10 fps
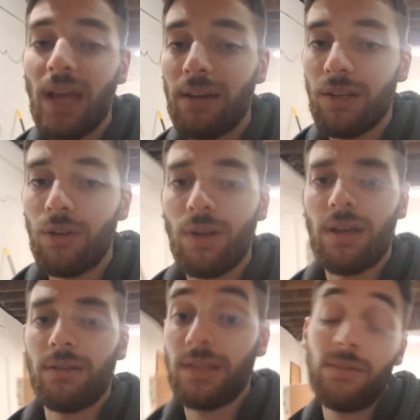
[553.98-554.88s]
I got him
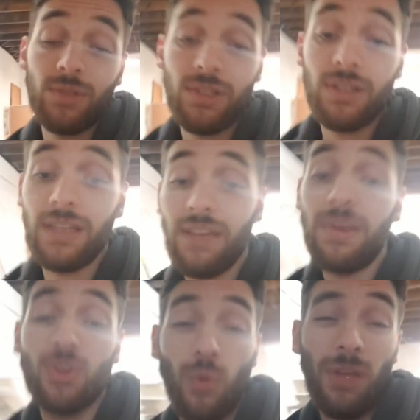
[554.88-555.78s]
down to go down. He
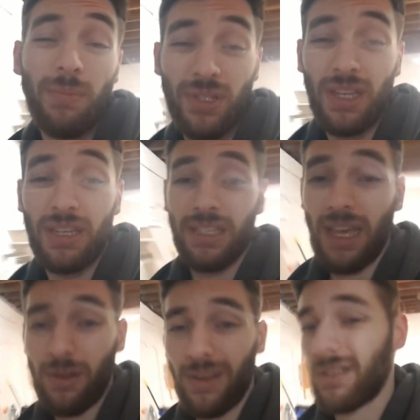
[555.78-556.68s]
was going to give me a
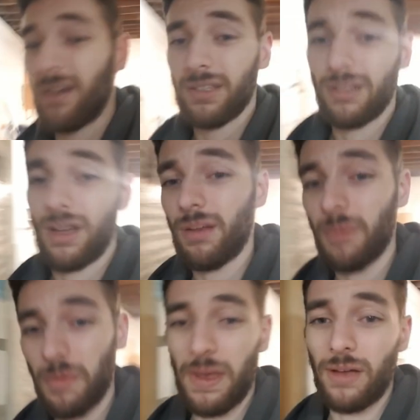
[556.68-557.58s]
20% discount as
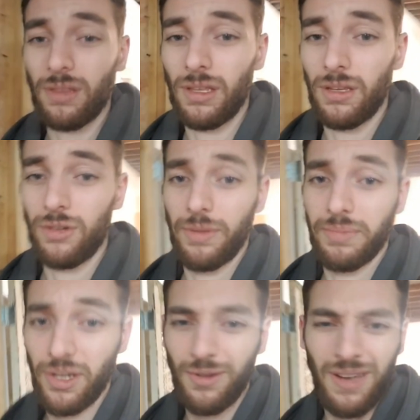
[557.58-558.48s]
long as I taught him
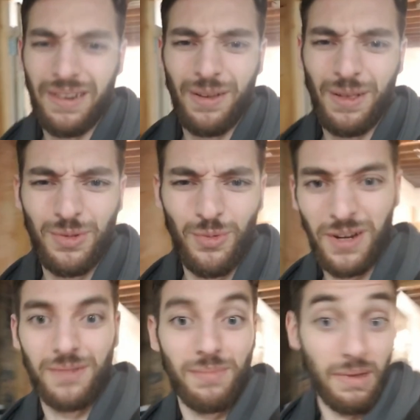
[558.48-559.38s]
about the crypto.
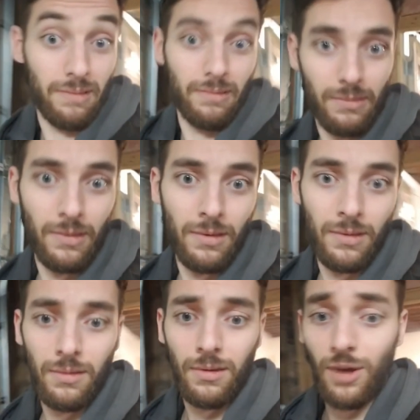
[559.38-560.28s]
I know that's weird, but